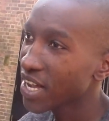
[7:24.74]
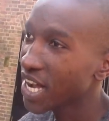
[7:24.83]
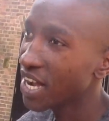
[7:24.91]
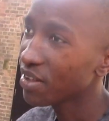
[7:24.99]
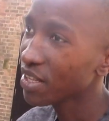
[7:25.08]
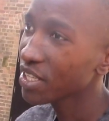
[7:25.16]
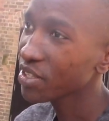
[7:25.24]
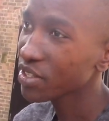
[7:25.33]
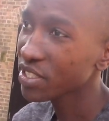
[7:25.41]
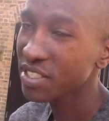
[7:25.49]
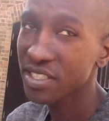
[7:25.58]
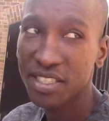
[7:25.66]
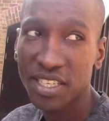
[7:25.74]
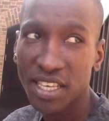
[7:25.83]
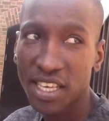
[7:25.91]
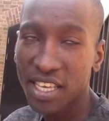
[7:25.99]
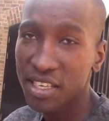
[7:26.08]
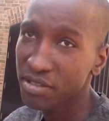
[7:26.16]
All I know is
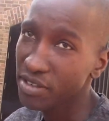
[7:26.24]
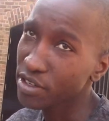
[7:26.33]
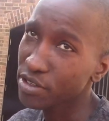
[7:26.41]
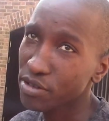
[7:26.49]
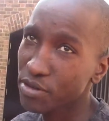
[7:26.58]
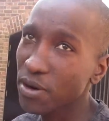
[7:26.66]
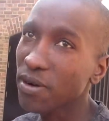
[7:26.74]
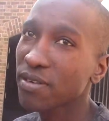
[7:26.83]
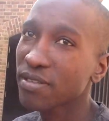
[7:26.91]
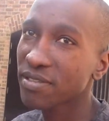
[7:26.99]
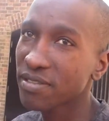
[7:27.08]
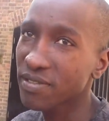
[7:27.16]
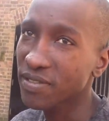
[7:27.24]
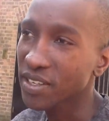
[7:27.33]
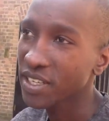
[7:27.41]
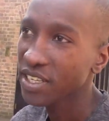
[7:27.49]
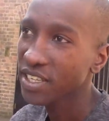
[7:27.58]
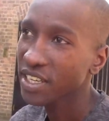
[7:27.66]
he's very strong. Yeah.
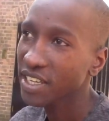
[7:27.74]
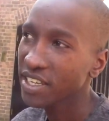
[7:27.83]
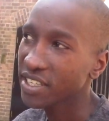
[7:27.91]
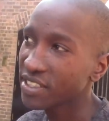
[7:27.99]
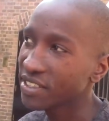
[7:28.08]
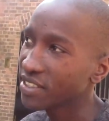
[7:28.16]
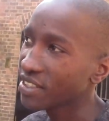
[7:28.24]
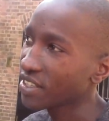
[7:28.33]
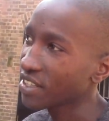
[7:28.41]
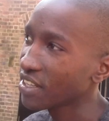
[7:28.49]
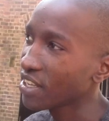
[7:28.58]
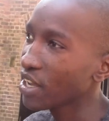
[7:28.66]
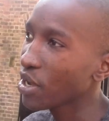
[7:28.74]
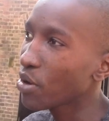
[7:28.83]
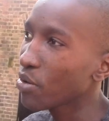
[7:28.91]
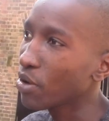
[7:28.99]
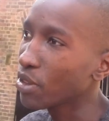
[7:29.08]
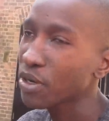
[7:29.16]
And
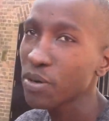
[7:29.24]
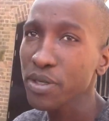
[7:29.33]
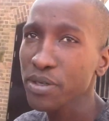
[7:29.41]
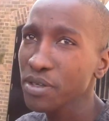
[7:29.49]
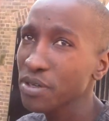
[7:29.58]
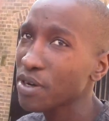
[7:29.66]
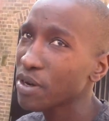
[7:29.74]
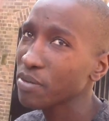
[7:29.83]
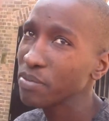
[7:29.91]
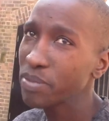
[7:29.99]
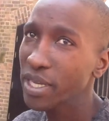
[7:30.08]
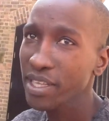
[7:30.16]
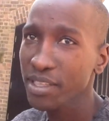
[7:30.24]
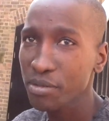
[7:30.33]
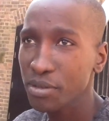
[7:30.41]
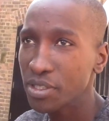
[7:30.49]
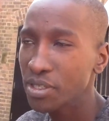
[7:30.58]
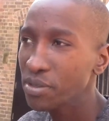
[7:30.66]
although we don't know how Bekele
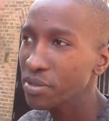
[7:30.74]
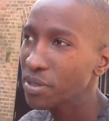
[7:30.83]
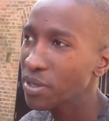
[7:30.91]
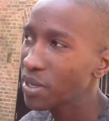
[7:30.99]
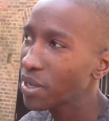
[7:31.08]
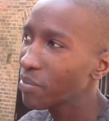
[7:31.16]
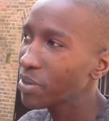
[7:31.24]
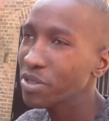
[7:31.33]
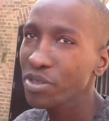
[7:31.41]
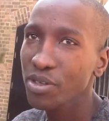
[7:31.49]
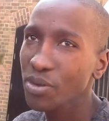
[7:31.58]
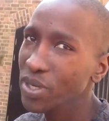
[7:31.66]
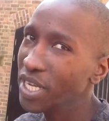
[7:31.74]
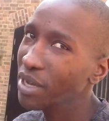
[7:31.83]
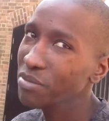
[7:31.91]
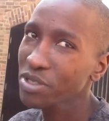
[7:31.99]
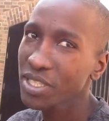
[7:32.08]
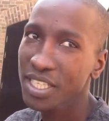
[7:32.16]
would do, but you know when it
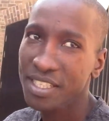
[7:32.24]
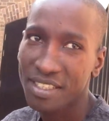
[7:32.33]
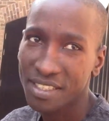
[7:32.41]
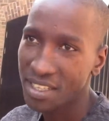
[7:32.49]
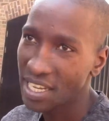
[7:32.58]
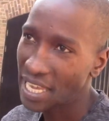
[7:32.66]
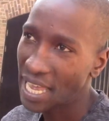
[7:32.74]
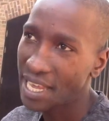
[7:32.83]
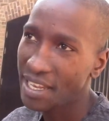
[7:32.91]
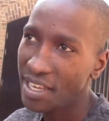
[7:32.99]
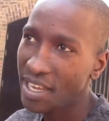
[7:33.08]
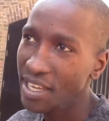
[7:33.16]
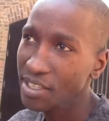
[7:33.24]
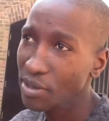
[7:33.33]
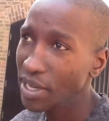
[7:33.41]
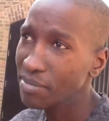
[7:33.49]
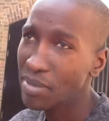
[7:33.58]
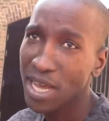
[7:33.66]
comes to these like head head to
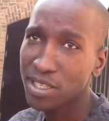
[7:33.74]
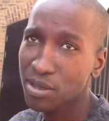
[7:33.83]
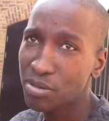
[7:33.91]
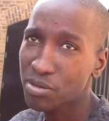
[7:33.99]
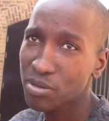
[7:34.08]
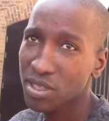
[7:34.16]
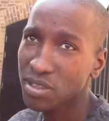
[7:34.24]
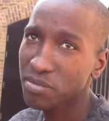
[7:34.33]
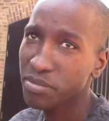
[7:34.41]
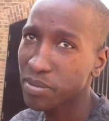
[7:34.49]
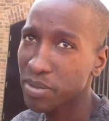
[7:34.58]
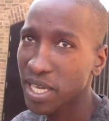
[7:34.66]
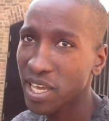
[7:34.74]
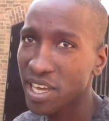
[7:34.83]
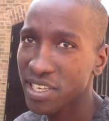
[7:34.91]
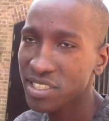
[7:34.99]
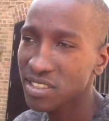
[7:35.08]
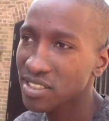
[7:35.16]
head matchups with big
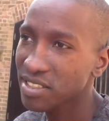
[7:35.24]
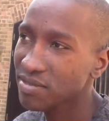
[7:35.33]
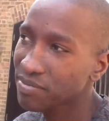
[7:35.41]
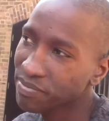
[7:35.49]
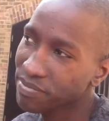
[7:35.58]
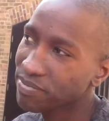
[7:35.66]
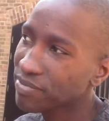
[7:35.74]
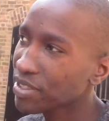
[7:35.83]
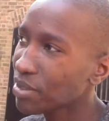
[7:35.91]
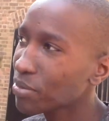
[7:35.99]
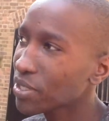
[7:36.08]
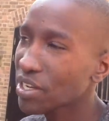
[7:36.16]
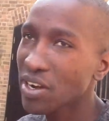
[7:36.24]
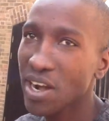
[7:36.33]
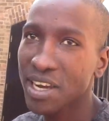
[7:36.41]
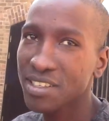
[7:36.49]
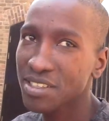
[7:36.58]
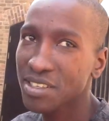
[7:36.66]
guys, somebody
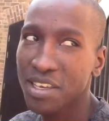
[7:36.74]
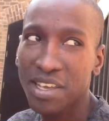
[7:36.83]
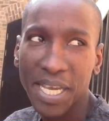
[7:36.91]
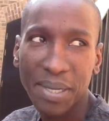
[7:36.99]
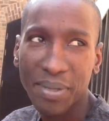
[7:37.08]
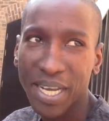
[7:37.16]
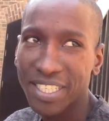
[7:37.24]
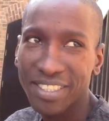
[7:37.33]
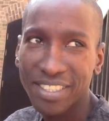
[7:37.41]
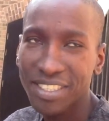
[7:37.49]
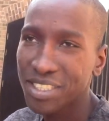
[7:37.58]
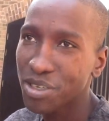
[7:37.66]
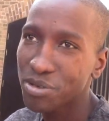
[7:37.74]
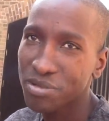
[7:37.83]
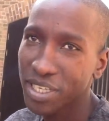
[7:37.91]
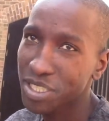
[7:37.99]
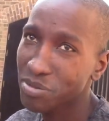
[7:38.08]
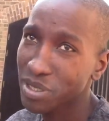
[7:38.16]
cracks, but I don't
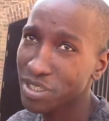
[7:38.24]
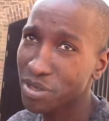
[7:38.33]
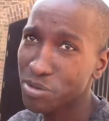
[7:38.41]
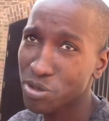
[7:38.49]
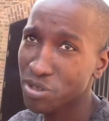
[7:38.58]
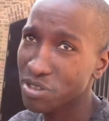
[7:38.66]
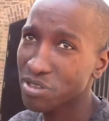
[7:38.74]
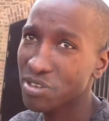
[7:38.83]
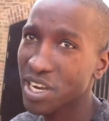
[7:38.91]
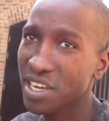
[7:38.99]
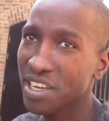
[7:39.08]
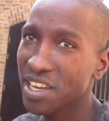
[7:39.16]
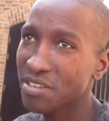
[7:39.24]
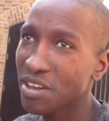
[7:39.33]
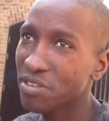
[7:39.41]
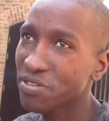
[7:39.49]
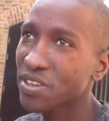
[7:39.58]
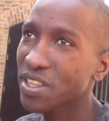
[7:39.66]
expect Kipchoge to crack. I, I
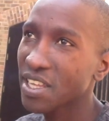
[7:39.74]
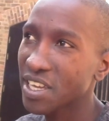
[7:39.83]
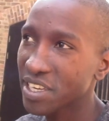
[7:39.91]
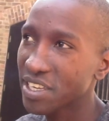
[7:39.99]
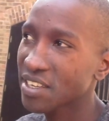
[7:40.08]
feel like